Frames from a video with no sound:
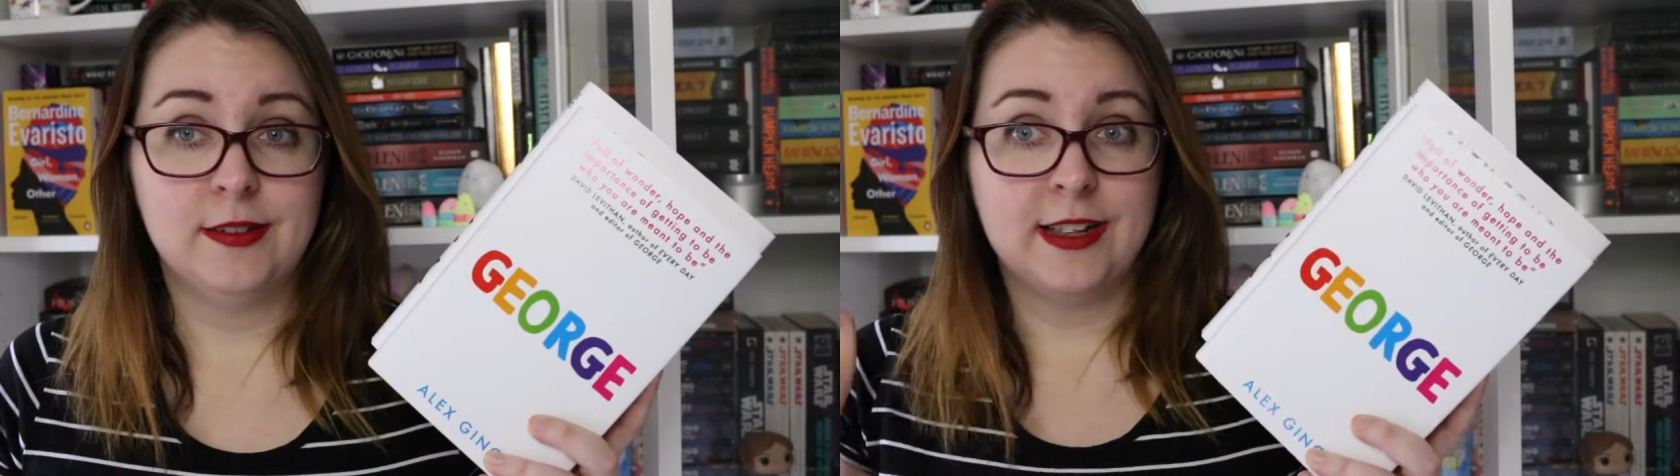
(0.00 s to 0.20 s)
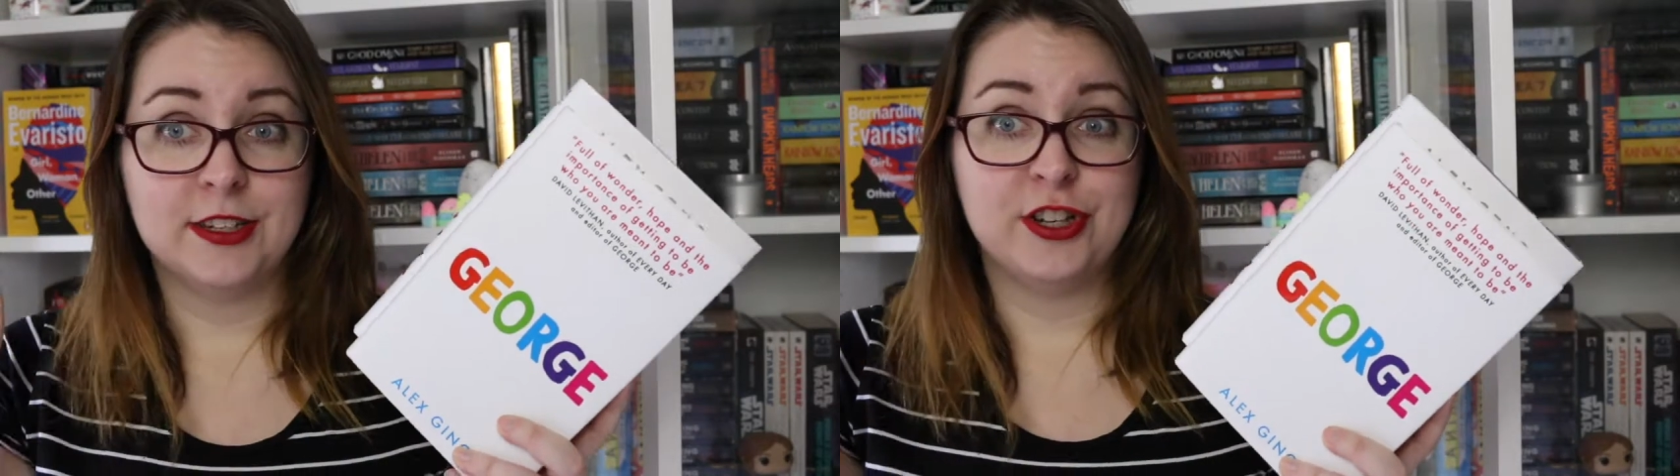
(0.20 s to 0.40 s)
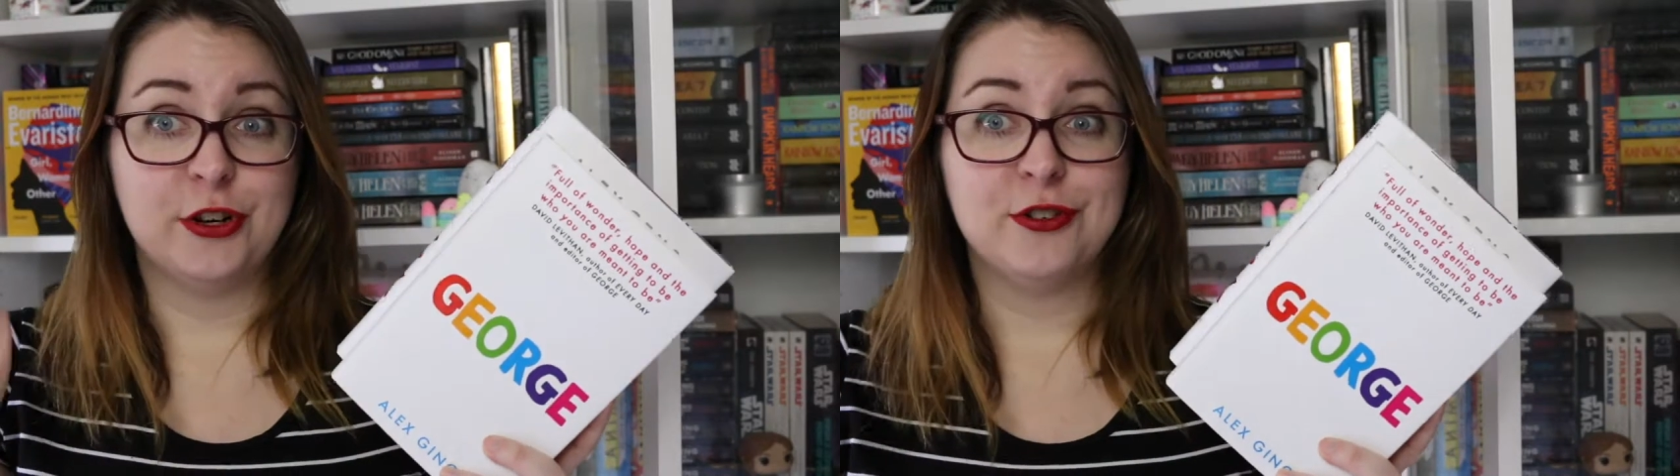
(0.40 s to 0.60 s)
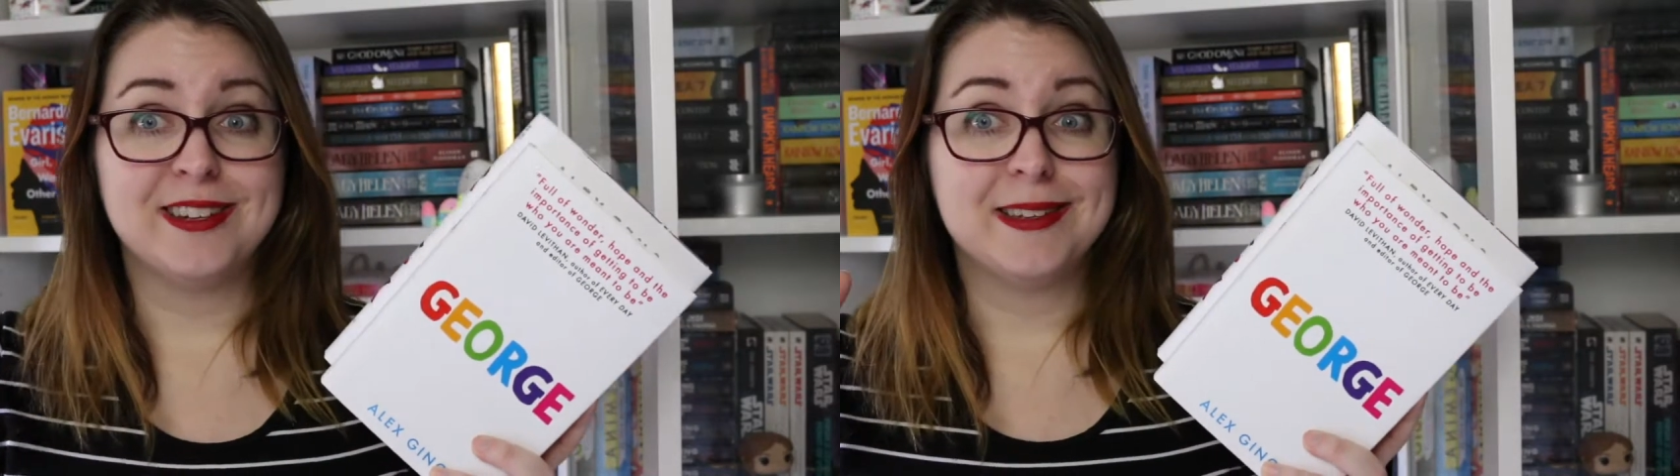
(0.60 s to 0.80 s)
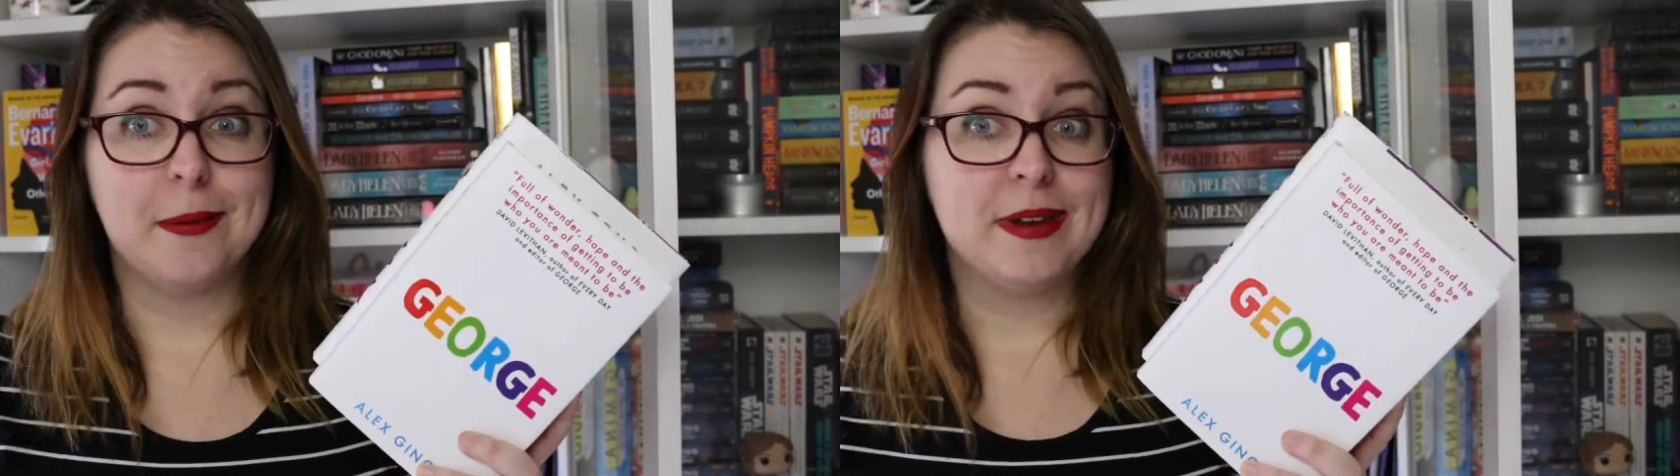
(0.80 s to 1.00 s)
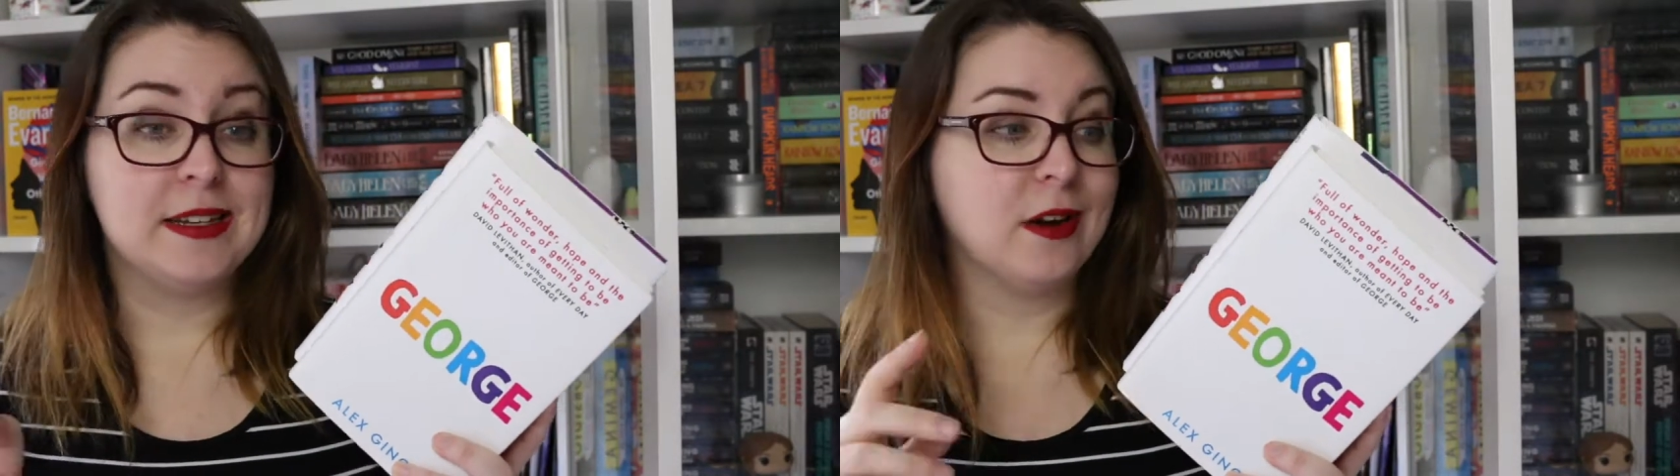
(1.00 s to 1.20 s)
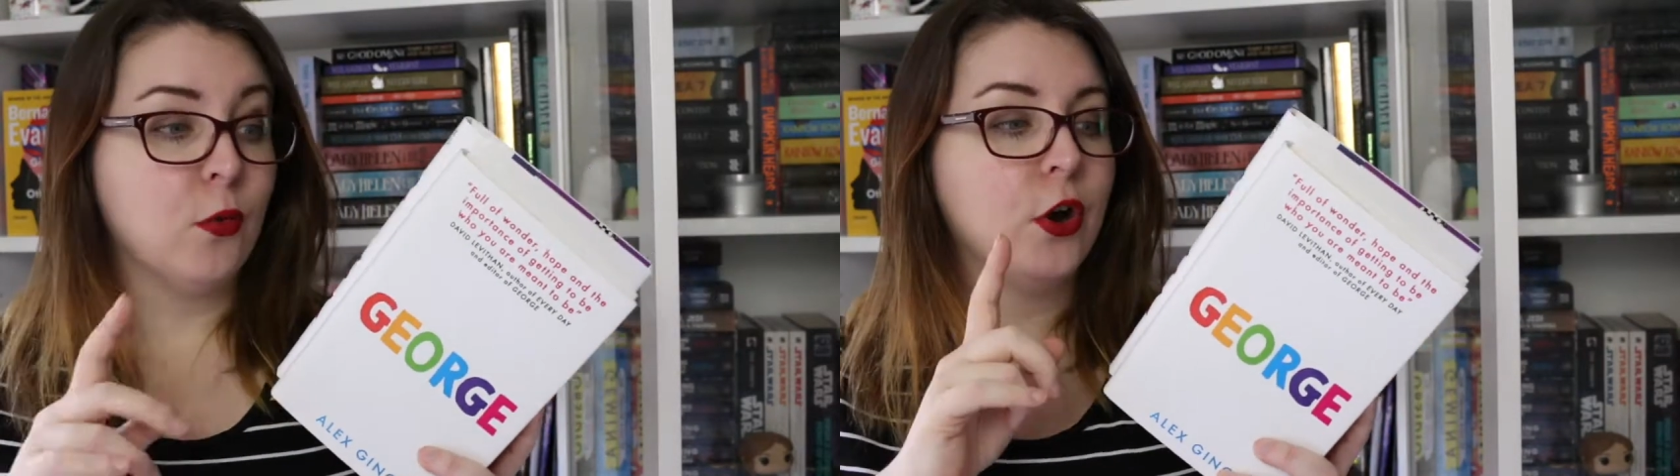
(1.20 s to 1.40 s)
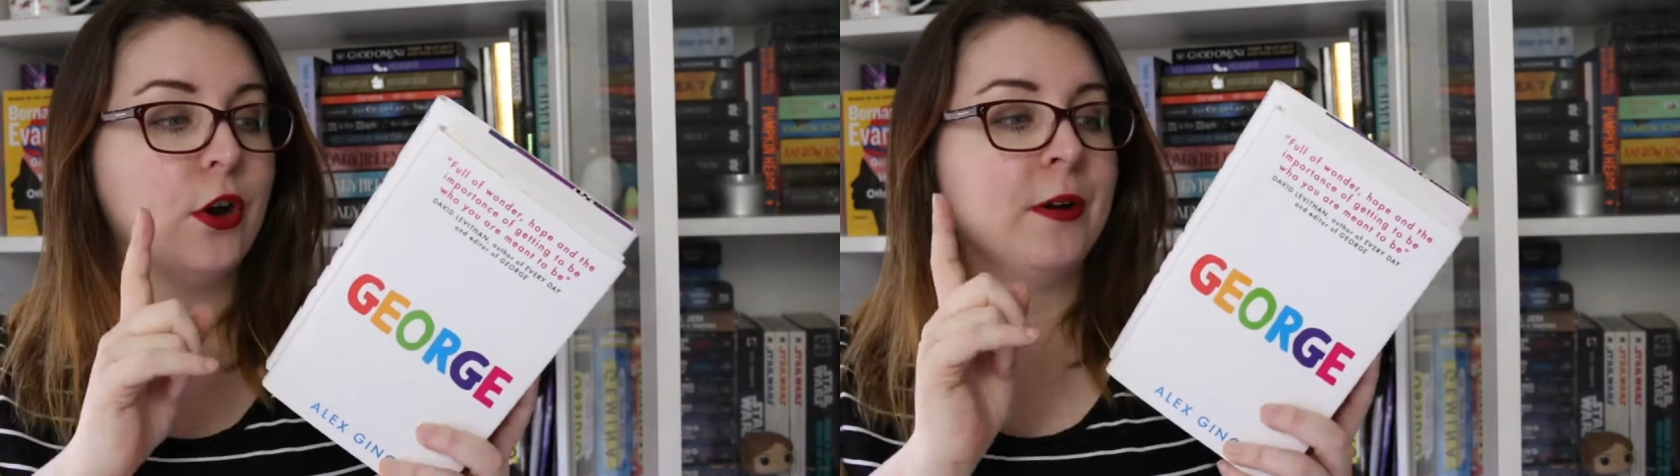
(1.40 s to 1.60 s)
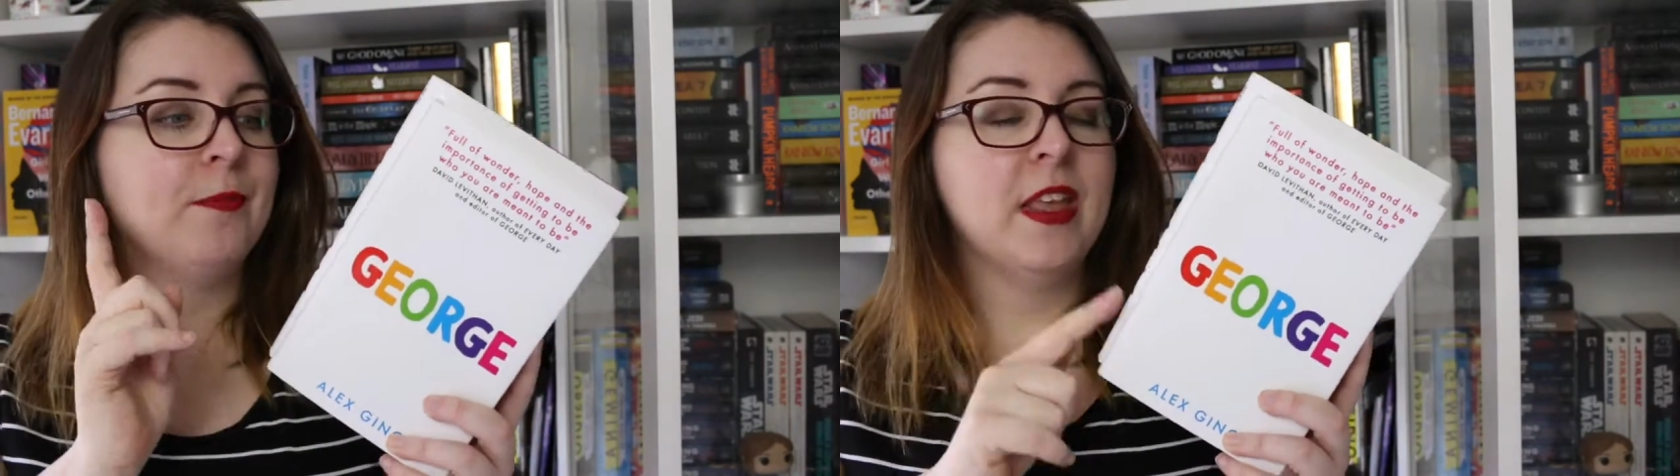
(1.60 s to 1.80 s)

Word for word: Alex Gino does amazing work.